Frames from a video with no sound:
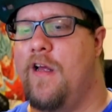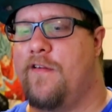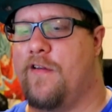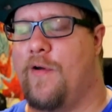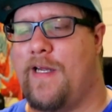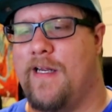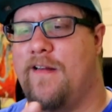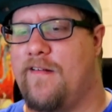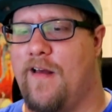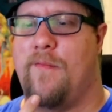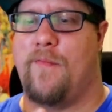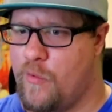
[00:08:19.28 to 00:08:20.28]
So he ends
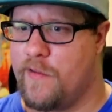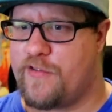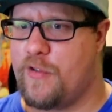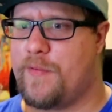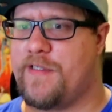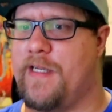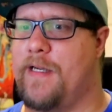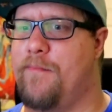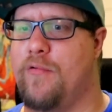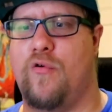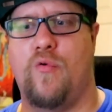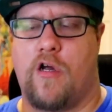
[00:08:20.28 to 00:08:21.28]
up going Super Saiyan
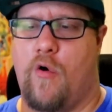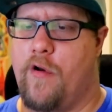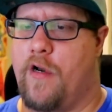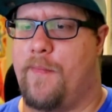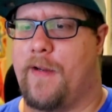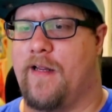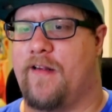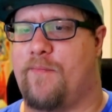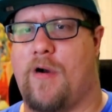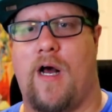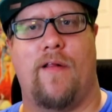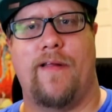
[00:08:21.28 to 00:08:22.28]
Blue, going up against
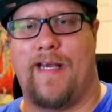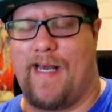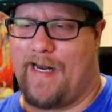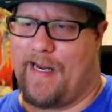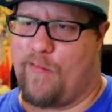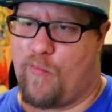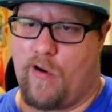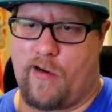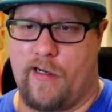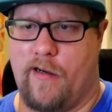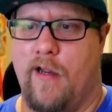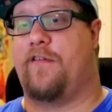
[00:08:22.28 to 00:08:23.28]
Broly. It ain't
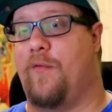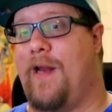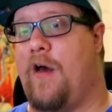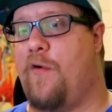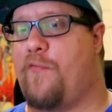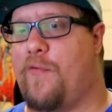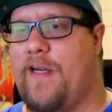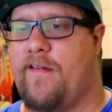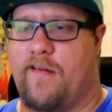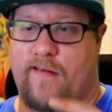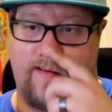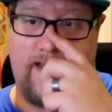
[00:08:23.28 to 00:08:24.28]
working. So now
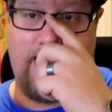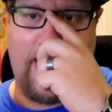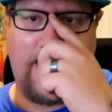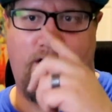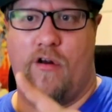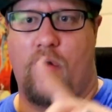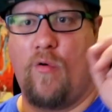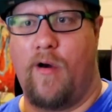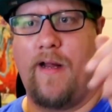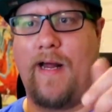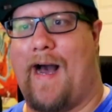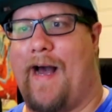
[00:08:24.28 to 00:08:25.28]
Frieza's like, hey, you know
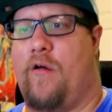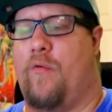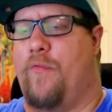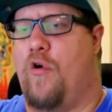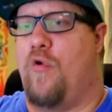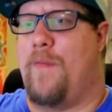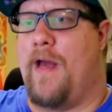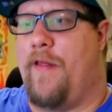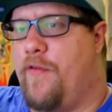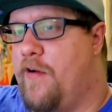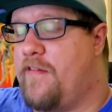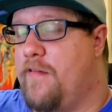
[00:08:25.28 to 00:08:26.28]
what? I don't know,
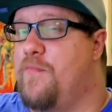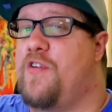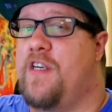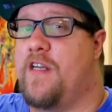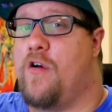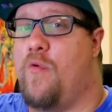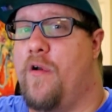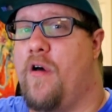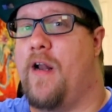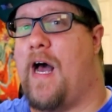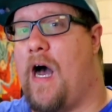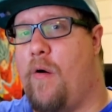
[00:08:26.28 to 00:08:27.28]
man. There's some shit going
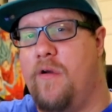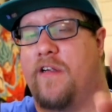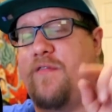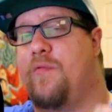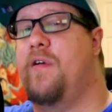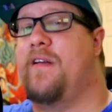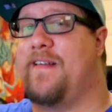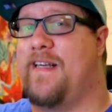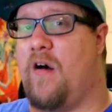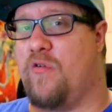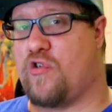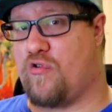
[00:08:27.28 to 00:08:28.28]
on. I want to really see
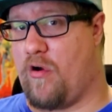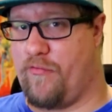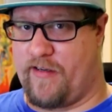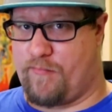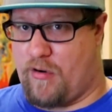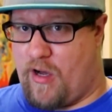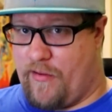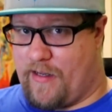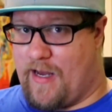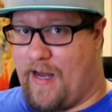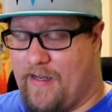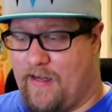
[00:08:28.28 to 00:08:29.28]
how strong this Broly
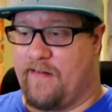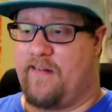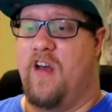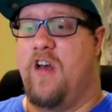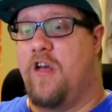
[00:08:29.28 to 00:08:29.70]
guy is.